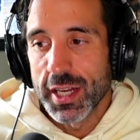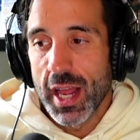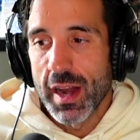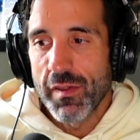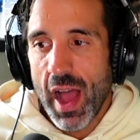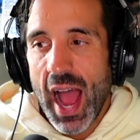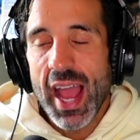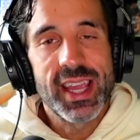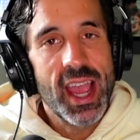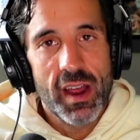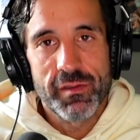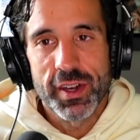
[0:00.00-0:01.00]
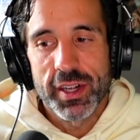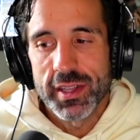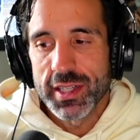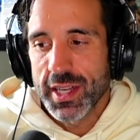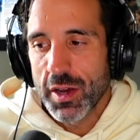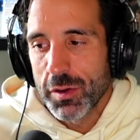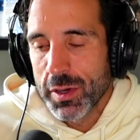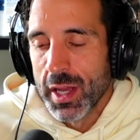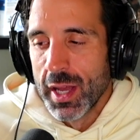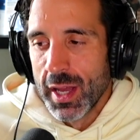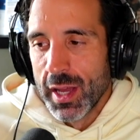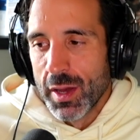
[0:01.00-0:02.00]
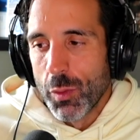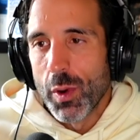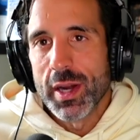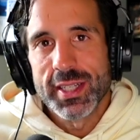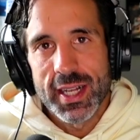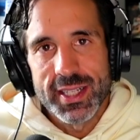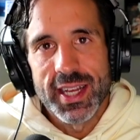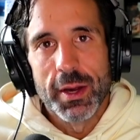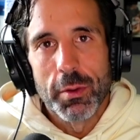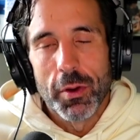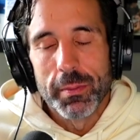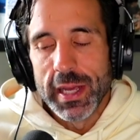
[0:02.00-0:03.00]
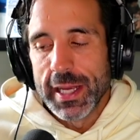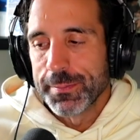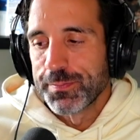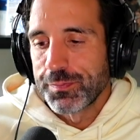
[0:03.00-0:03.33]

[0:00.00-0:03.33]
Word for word: And if I can't figure this out, what does that say about me?